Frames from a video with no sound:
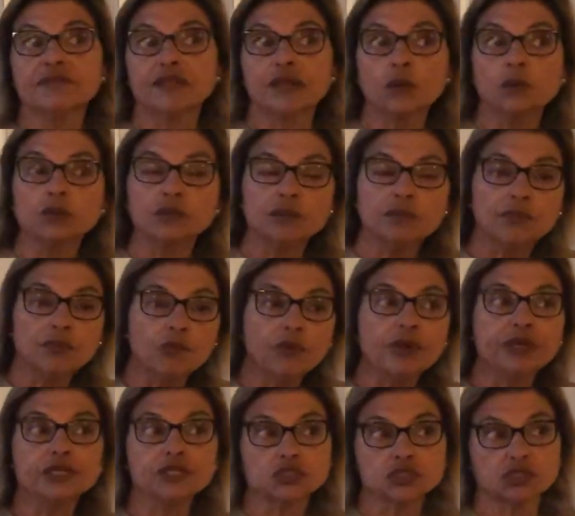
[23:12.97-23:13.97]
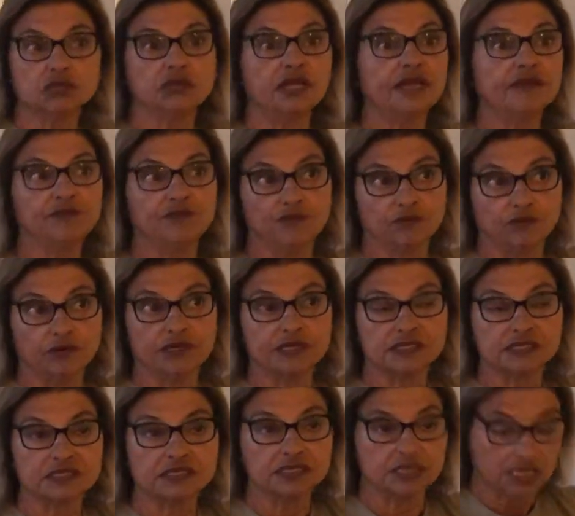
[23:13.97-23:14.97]
they only bought it July
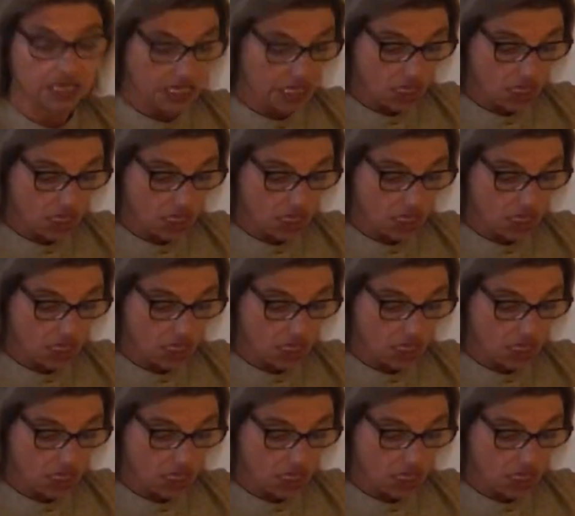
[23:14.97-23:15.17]
1st.